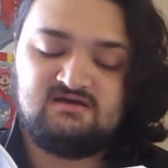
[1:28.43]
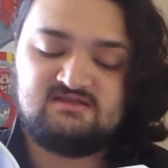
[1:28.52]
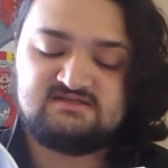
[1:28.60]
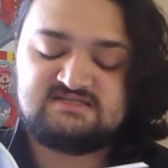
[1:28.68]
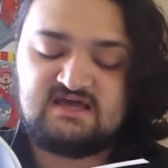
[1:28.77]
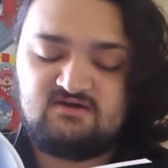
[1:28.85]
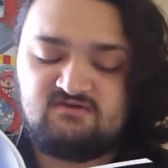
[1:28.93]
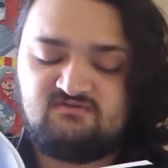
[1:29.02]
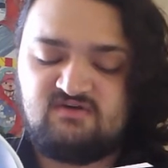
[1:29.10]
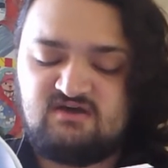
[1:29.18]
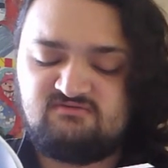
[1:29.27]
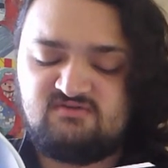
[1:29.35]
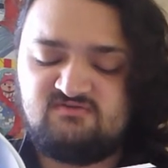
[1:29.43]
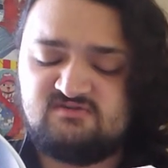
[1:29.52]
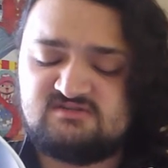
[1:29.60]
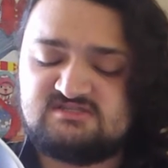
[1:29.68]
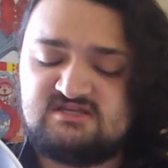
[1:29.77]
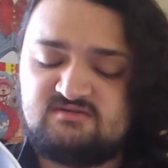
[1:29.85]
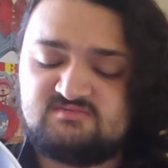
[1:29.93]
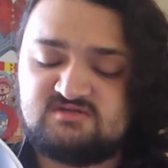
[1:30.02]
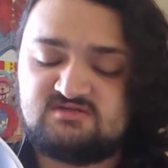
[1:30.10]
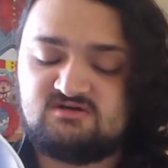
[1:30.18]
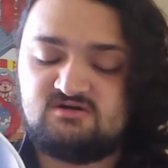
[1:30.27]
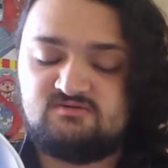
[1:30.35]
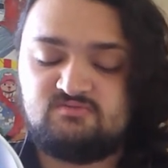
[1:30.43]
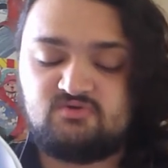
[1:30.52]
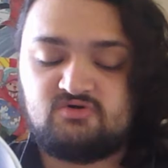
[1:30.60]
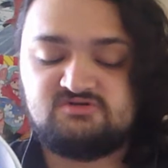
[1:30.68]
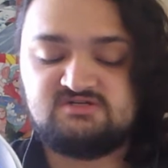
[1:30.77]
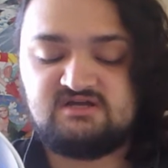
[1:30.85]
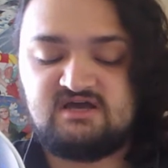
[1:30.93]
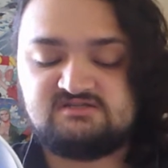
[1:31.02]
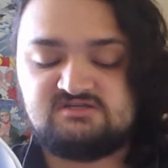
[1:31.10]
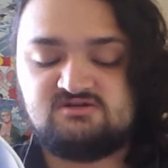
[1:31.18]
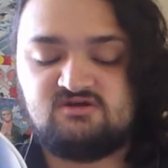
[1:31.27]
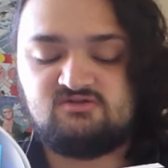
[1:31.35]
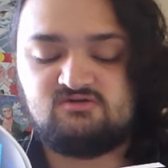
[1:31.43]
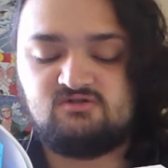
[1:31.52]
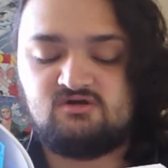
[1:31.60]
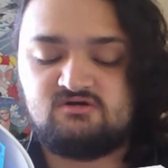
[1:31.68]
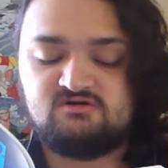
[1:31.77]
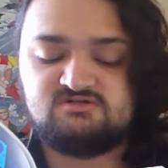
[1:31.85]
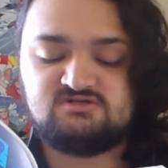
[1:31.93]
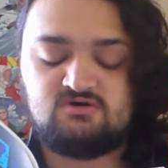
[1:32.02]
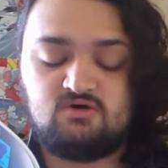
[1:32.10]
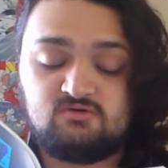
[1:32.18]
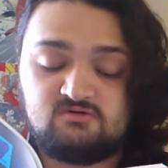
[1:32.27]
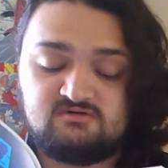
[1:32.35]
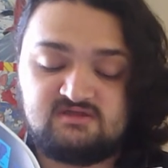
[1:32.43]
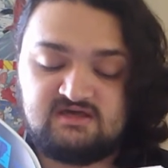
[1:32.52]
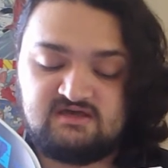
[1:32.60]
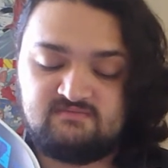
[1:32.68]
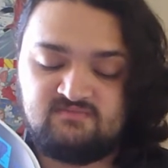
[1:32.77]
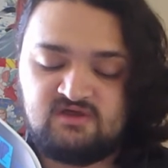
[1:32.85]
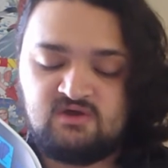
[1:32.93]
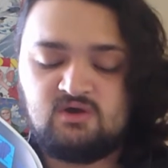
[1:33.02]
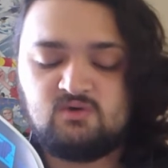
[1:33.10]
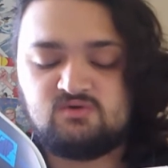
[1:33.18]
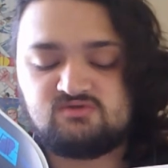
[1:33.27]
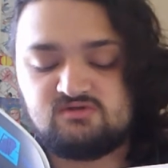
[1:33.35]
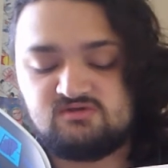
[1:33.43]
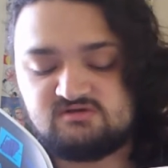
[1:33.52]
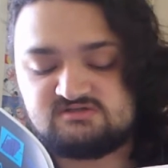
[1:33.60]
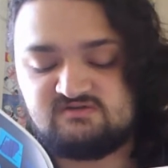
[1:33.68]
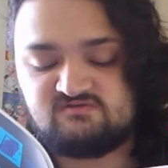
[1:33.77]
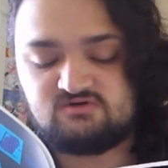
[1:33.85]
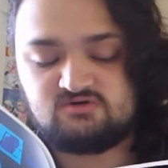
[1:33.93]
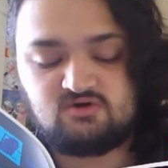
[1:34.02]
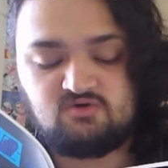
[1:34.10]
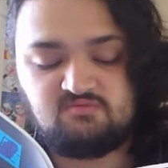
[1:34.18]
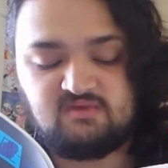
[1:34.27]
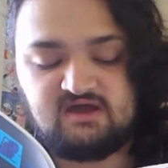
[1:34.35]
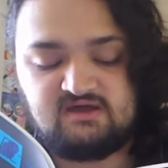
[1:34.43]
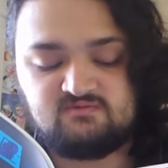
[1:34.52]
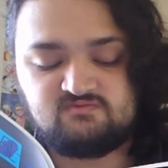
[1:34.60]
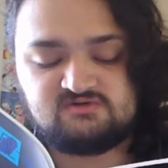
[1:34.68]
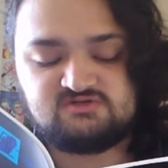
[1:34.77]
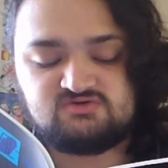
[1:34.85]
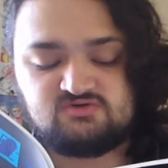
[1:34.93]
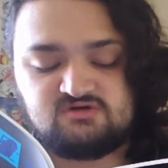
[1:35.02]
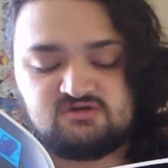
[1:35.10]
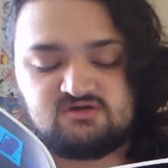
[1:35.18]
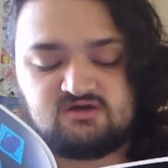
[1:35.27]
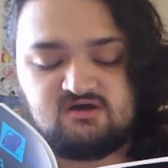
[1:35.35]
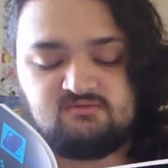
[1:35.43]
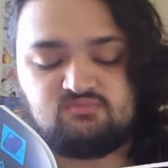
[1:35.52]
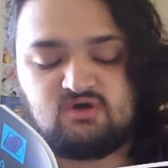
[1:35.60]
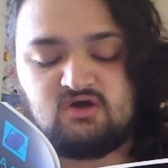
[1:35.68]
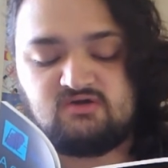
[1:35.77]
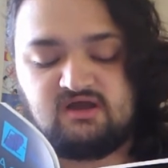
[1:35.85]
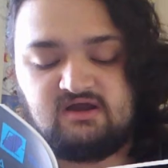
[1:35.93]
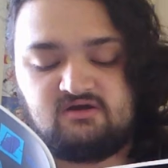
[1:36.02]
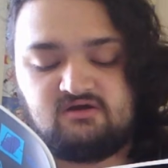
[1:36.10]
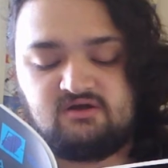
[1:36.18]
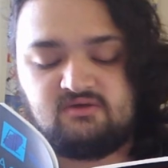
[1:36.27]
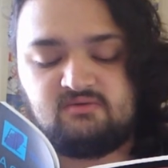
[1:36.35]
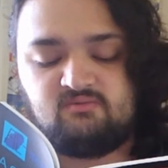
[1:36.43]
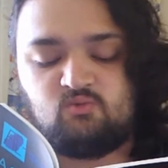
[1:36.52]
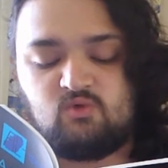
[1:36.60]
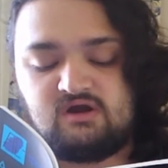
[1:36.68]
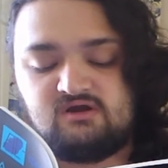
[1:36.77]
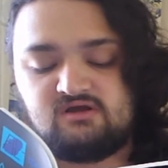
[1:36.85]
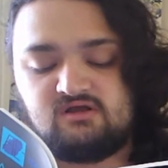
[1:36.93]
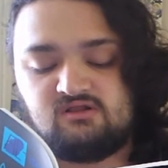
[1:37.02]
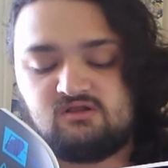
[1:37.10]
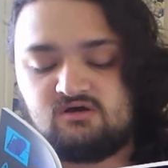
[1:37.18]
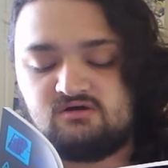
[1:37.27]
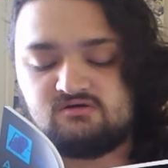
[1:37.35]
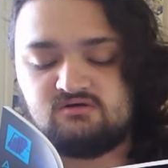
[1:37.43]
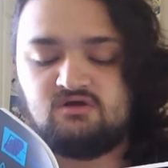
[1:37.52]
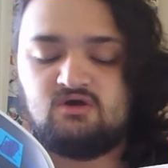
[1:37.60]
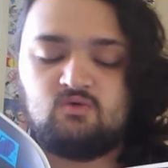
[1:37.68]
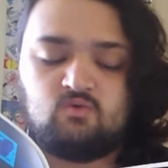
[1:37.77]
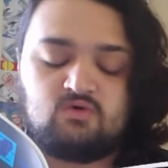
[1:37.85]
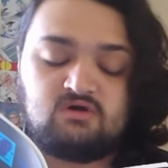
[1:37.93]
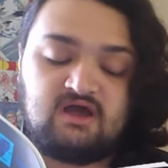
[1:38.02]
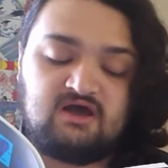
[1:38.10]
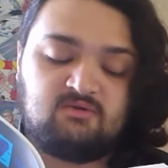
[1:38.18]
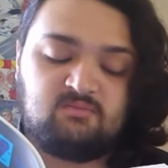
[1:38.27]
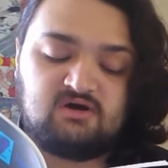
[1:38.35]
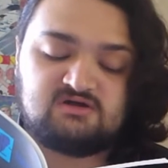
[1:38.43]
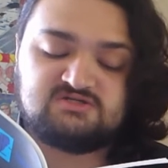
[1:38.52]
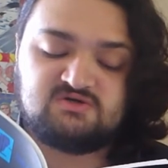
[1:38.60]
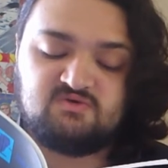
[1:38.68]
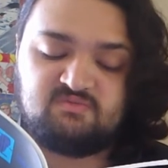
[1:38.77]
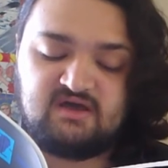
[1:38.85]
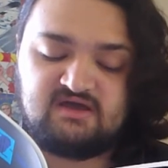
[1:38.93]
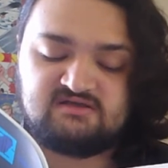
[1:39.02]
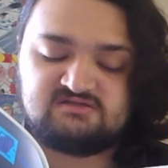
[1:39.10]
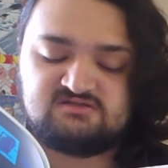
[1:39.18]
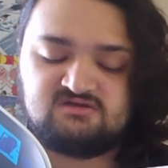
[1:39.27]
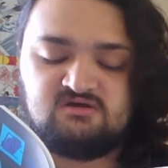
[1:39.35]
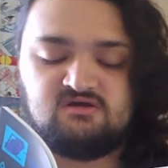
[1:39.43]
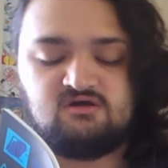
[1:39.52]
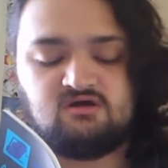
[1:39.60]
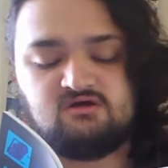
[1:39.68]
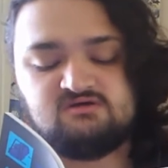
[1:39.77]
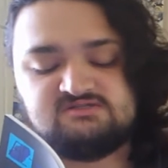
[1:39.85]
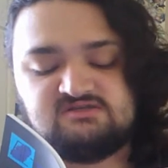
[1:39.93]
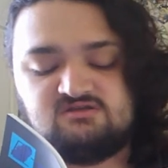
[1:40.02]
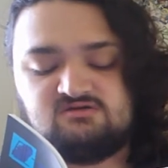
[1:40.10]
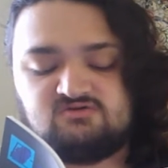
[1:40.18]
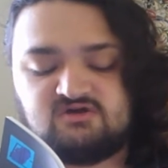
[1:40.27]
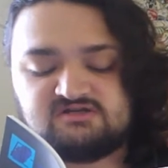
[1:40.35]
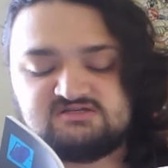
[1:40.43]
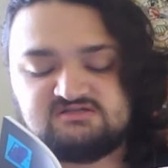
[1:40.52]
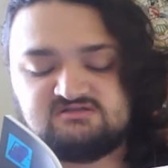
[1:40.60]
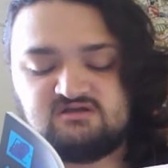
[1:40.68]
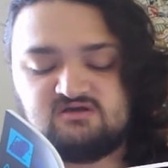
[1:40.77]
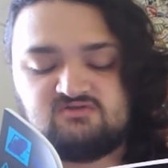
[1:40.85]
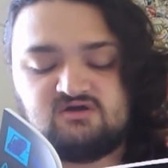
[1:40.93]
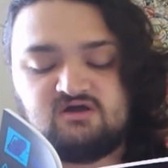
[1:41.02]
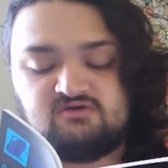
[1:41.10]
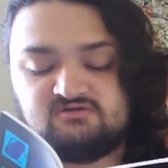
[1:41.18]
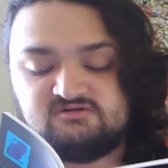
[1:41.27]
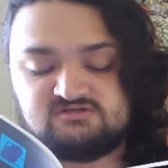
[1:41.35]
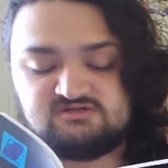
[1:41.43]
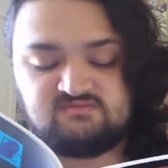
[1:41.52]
The sound of heavy footsteps is heard approaching as another large, older teen, with the looks of a grown man with short-cut brown hair and wearing a long, worn-out poncho of pants, hurries in the direction of the others.